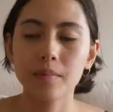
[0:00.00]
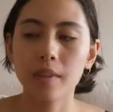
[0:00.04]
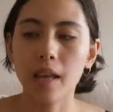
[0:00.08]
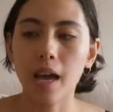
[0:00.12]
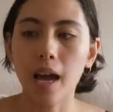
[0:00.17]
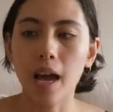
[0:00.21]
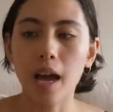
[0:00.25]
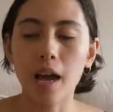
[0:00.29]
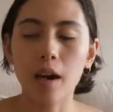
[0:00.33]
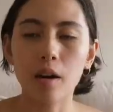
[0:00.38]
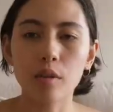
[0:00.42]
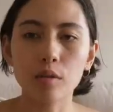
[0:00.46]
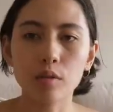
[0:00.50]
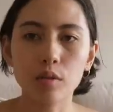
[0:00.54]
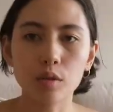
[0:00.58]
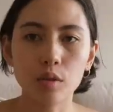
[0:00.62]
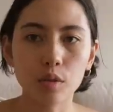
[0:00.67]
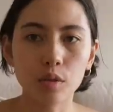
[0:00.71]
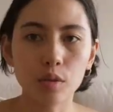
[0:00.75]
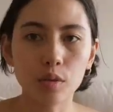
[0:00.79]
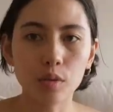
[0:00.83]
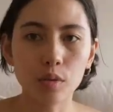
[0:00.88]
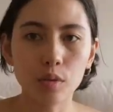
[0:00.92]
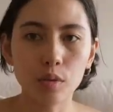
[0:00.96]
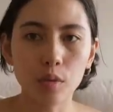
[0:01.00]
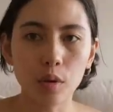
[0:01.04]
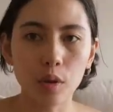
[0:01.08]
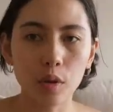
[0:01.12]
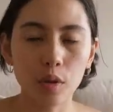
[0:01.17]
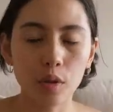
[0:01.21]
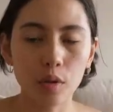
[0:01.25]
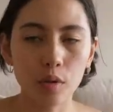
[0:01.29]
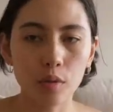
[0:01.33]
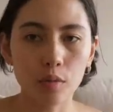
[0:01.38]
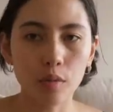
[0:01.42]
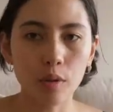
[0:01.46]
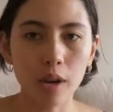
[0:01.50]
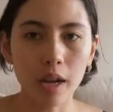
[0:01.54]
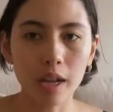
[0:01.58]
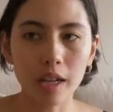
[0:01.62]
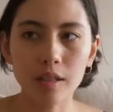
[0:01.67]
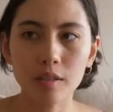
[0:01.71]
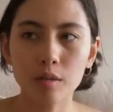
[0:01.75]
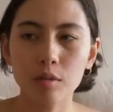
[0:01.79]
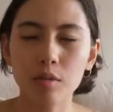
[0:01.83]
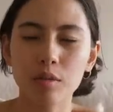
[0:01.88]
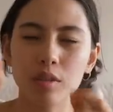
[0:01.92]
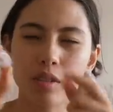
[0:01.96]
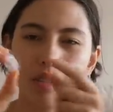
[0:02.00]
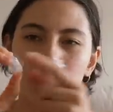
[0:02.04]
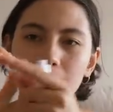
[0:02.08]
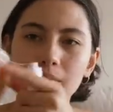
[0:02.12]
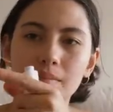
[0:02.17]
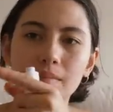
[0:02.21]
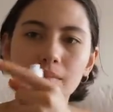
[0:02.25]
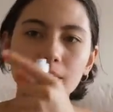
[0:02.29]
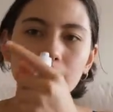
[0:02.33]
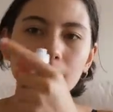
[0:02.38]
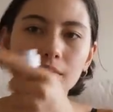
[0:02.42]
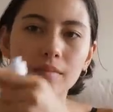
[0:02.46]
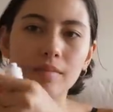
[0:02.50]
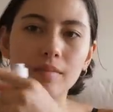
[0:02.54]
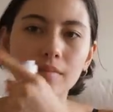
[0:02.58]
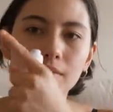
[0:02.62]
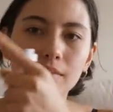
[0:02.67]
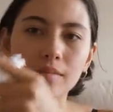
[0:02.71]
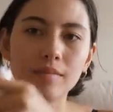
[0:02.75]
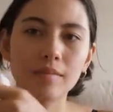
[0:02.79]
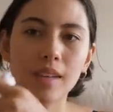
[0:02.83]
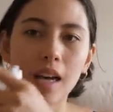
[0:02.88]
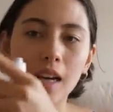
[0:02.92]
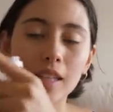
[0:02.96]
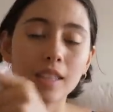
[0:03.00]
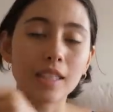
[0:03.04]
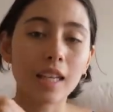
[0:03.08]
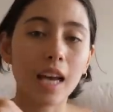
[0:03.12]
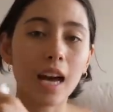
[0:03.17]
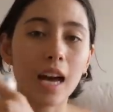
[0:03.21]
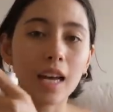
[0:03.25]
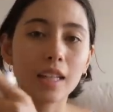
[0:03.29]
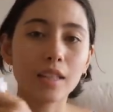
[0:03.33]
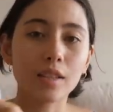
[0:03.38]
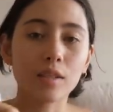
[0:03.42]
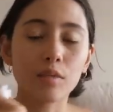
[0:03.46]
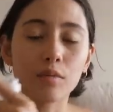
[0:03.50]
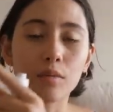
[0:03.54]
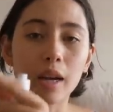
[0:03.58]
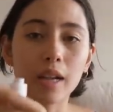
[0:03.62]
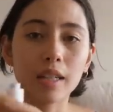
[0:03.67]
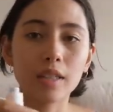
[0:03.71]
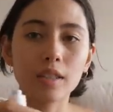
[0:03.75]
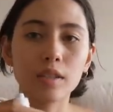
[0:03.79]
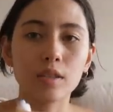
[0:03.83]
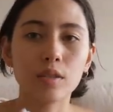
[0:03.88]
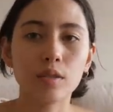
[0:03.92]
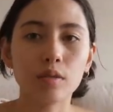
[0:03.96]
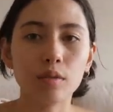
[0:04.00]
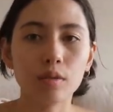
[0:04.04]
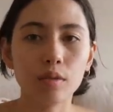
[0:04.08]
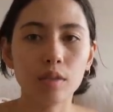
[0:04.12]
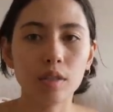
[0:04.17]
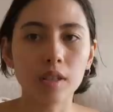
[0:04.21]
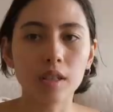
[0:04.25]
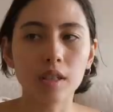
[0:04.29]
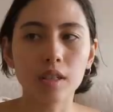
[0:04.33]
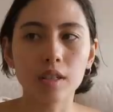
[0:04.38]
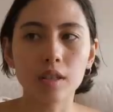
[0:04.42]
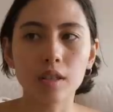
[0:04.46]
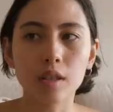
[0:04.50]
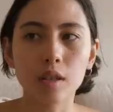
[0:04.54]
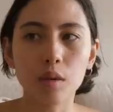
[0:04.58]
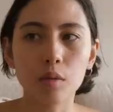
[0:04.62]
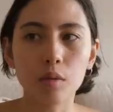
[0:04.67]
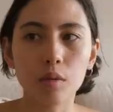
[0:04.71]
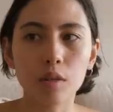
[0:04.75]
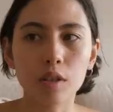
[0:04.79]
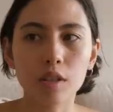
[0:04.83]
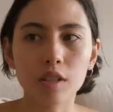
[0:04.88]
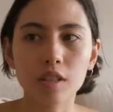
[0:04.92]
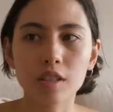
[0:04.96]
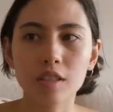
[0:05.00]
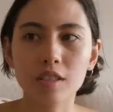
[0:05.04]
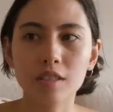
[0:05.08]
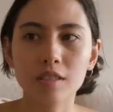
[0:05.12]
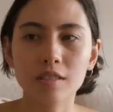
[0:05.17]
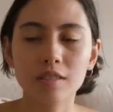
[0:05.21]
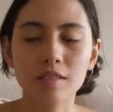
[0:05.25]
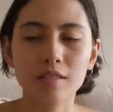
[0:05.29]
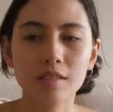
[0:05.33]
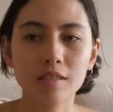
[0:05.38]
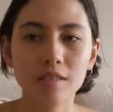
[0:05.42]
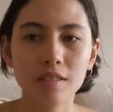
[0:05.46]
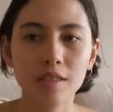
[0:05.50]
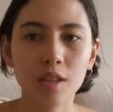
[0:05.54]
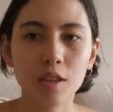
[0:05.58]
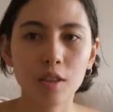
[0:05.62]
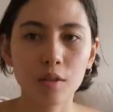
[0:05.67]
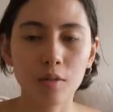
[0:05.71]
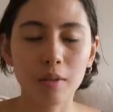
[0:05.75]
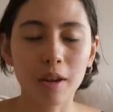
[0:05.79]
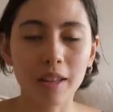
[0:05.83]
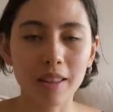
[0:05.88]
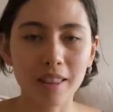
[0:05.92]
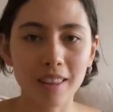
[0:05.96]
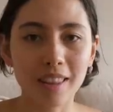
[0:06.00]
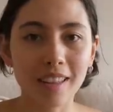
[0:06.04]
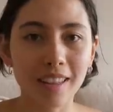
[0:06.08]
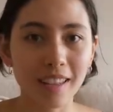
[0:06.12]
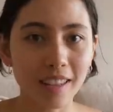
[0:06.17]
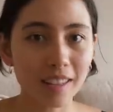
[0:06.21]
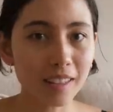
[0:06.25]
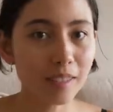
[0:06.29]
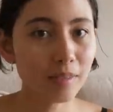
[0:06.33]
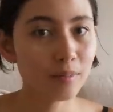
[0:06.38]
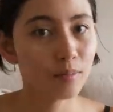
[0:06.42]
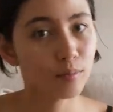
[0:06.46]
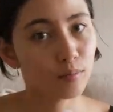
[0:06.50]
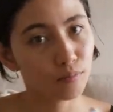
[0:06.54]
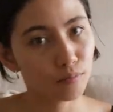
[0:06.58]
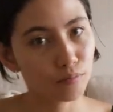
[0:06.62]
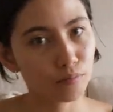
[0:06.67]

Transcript: how to thread or how to add threads to the lower thread thing,